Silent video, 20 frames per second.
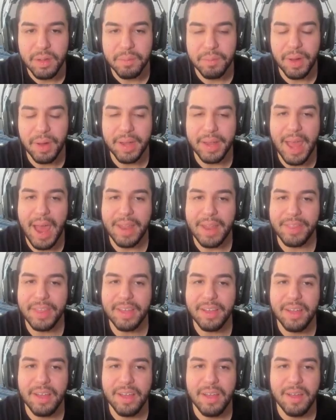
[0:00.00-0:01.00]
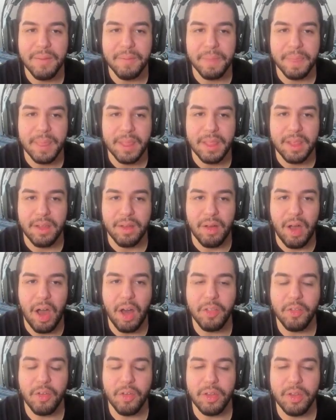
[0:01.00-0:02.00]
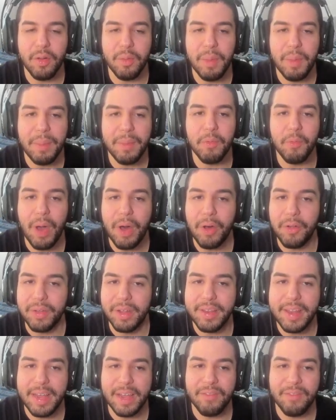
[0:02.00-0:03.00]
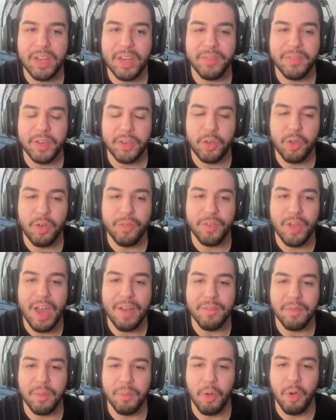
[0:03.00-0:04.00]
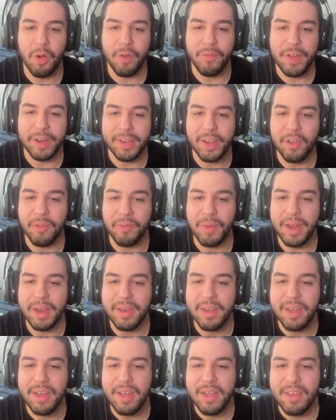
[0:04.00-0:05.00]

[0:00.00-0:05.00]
But yeah, I think maybe Welt could take advantage of it too if you have a more effect hit rate